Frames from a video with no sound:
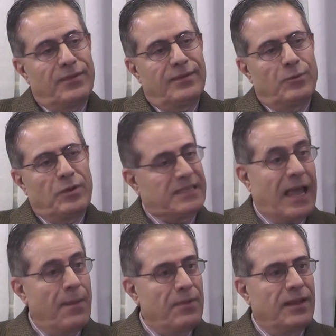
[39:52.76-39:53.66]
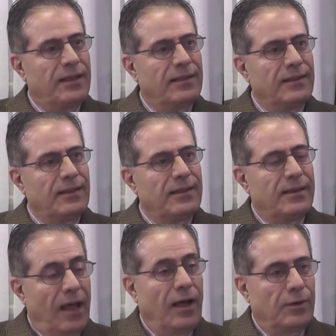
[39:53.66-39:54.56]
what's happening
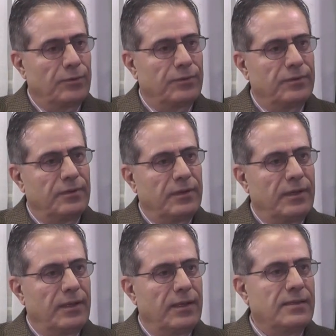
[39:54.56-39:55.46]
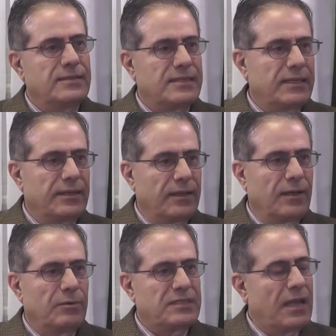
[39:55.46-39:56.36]
now in
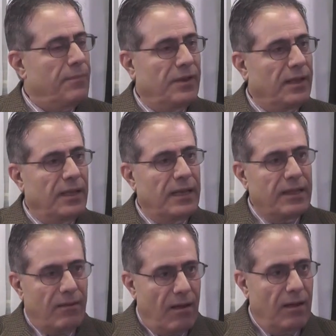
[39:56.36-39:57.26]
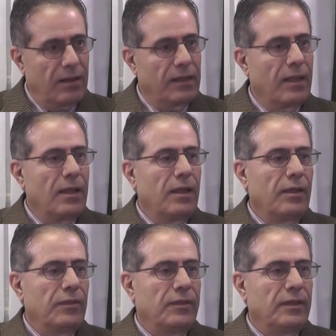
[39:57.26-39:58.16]
Syria, what's happening in Iraq,
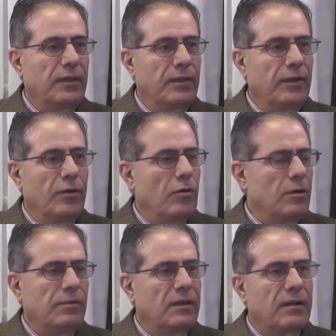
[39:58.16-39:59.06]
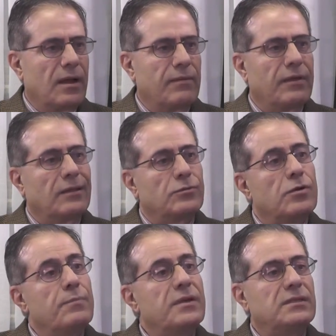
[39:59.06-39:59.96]
the horrible crime that
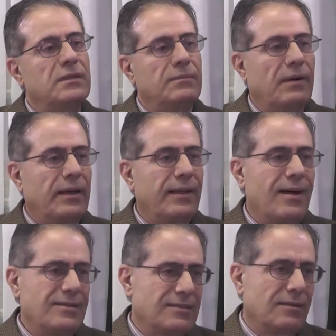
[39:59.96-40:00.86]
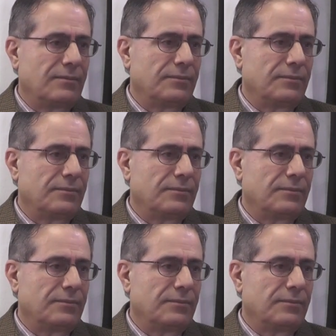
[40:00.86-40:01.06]
committed by ISIL.